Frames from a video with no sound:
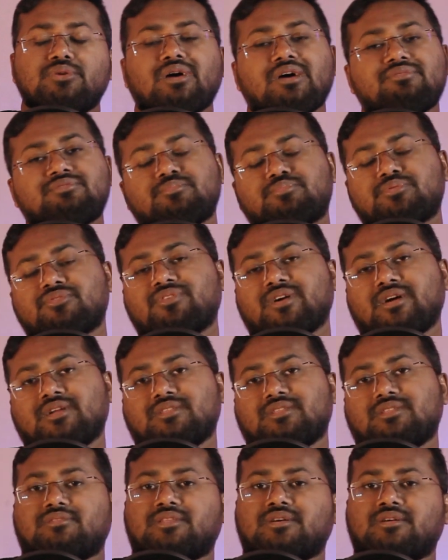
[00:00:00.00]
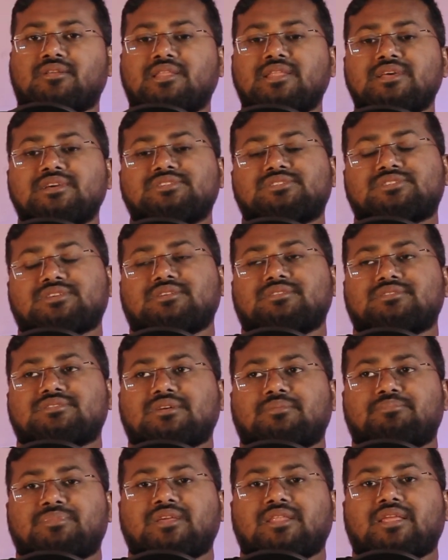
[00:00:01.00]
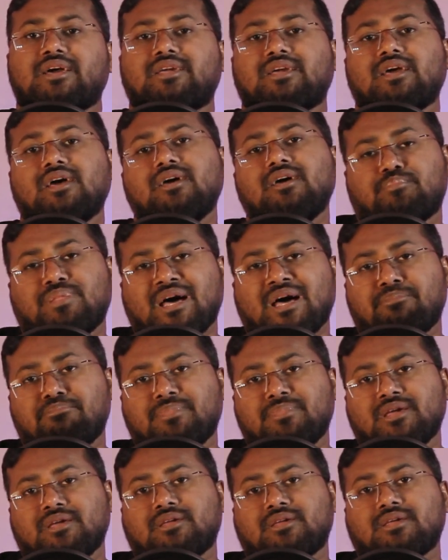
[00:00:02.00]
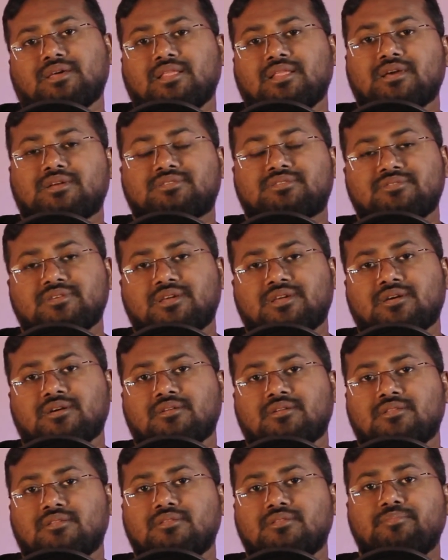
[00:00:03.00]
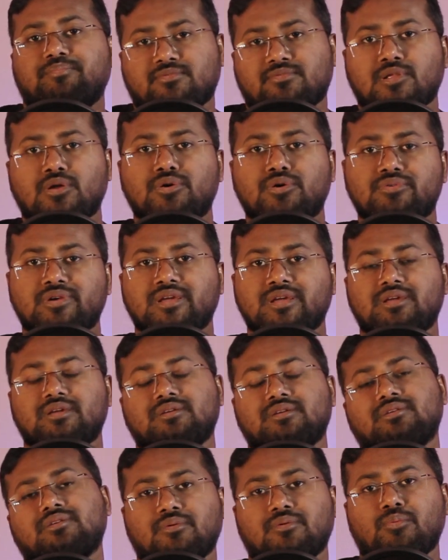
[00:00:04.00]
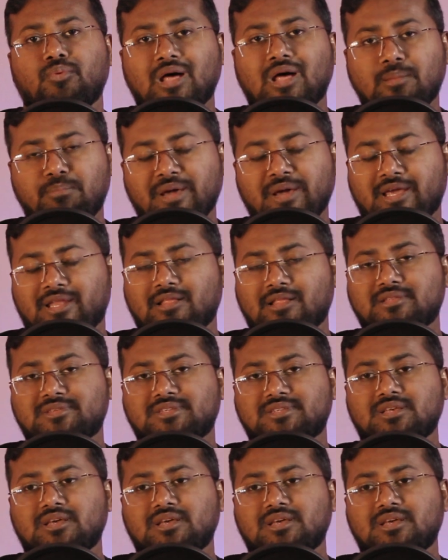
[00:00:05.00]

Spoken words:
have to provide the list, something like plumbing, electrical, flooring, wall panels.